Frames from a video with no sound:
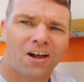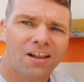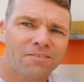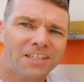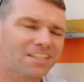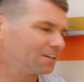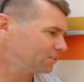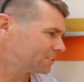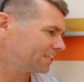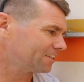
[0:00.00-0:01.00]
All of these
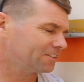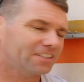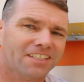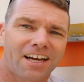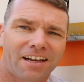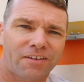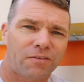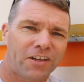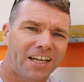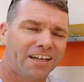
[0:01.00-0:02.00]
little stickers kind
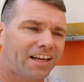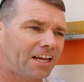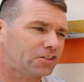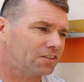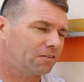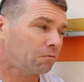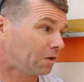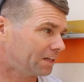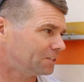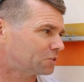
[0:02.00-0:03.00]
of give you an indication
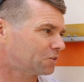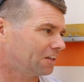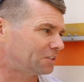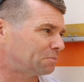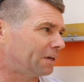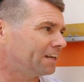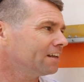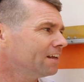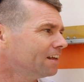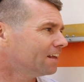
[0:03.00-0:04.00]
of where this trailer's
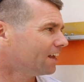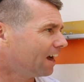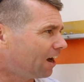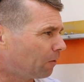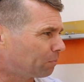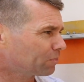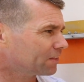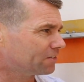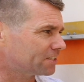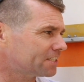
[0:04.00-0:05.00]
been.
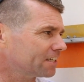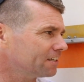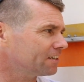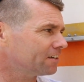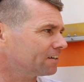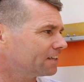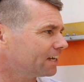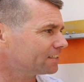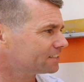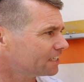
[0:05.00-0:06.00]
There's a sticker
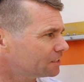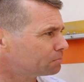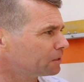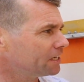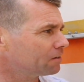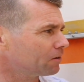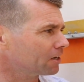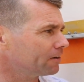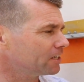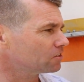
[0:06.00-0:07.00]
here that says Pete
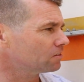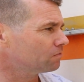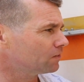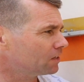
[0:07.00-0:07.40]
and Recreational